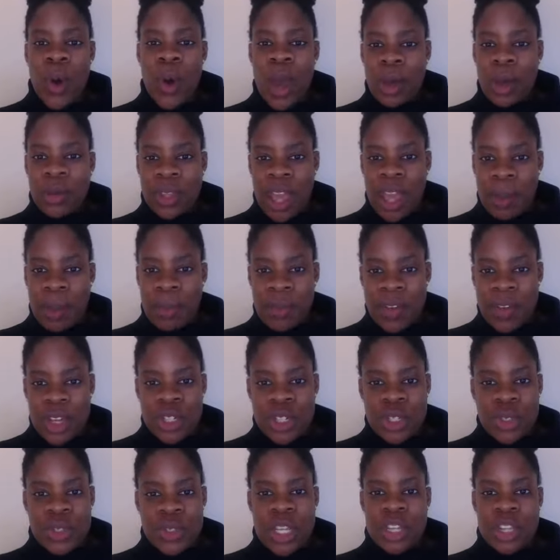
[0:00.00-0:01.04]
all healthcare
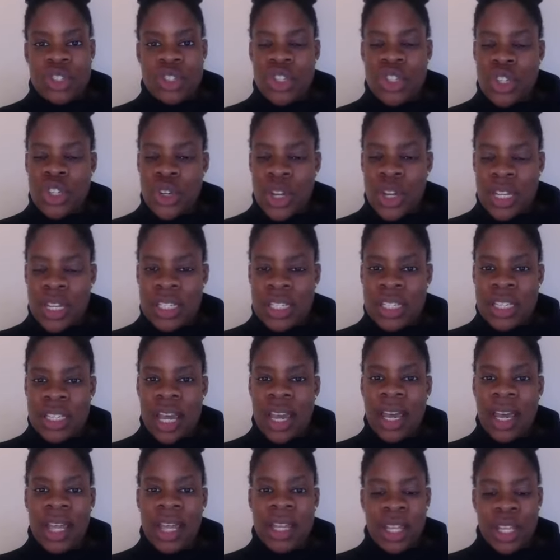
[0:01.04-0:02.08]
professionals and students
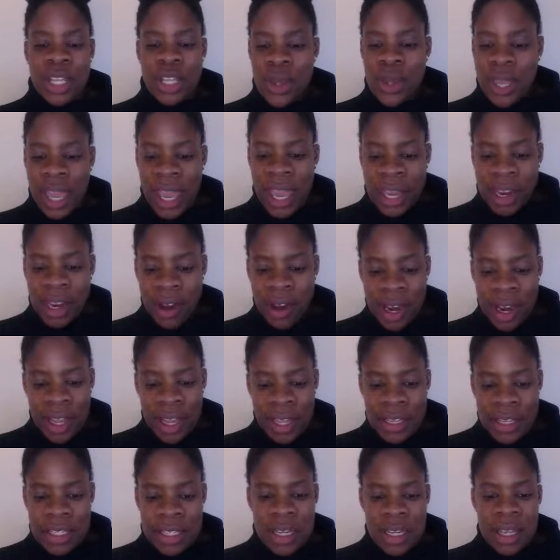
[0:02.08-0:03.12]
in the UK and
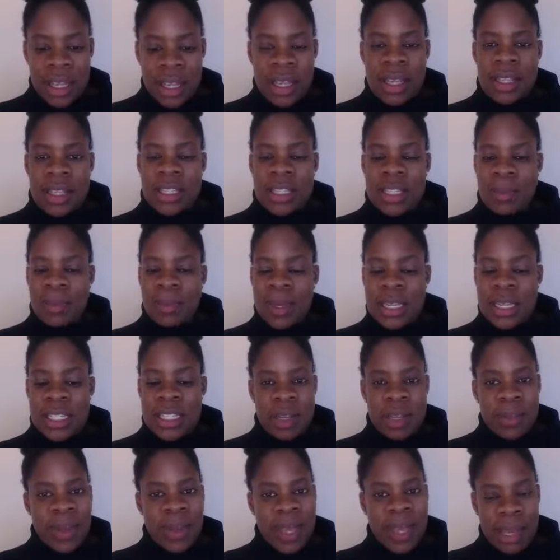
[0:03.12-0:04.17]
Ireland. So
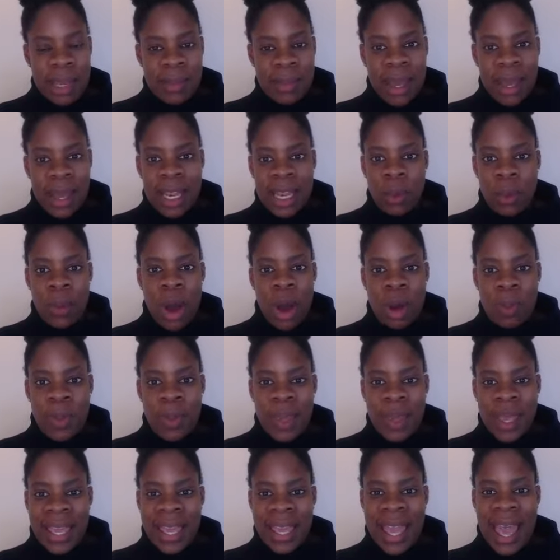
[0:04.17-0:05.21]
please do be emailing
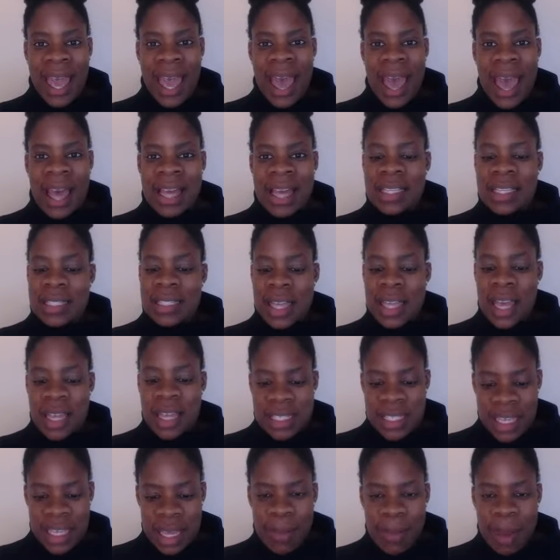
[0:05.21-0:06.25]

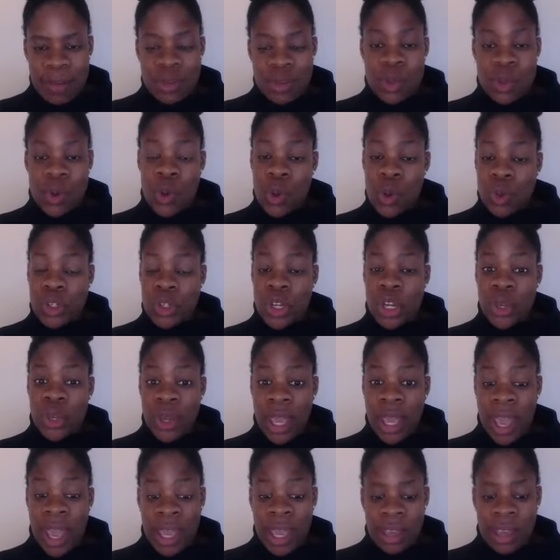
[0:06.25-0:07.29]

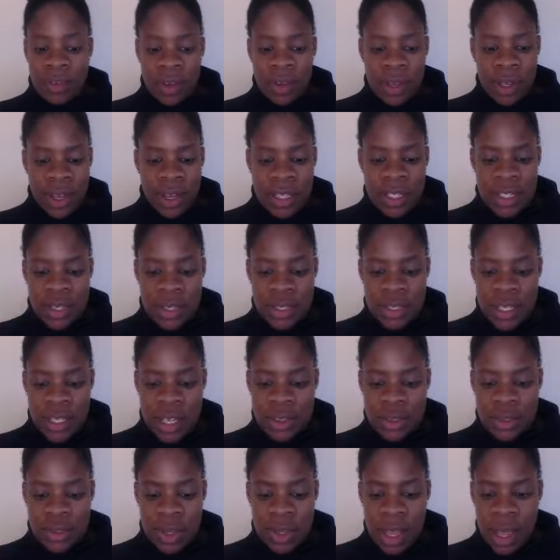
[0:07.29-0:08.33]
wellbeing@cmf.org.uk if you'd like to use
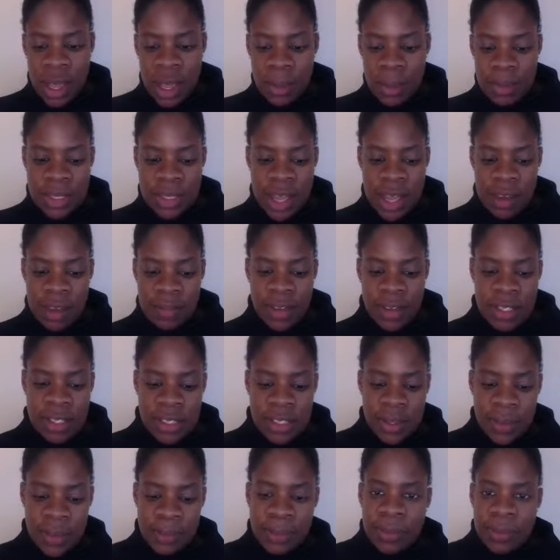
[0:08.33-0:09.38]
that
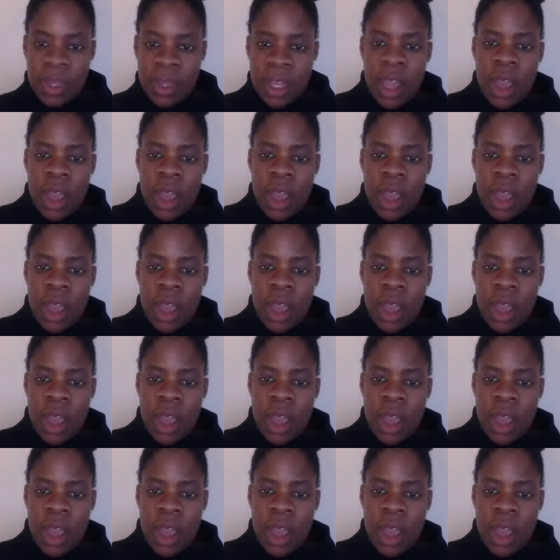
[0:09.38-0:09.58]
service.